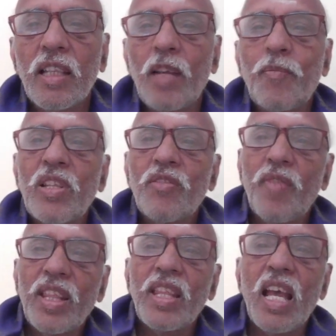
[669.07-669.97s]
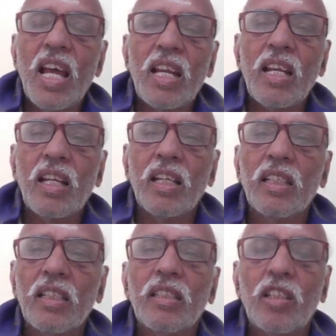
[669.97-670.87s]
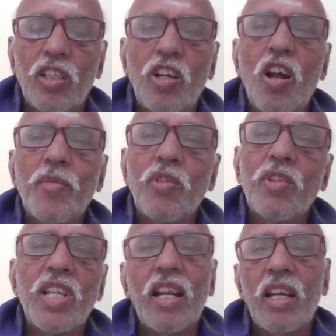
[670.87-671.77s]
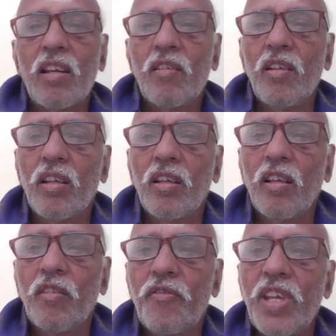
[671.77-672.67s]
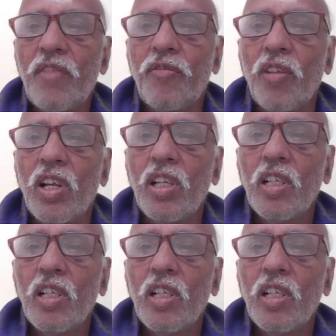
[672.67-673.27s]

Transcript: That means when they are calm, you know, they are fearful.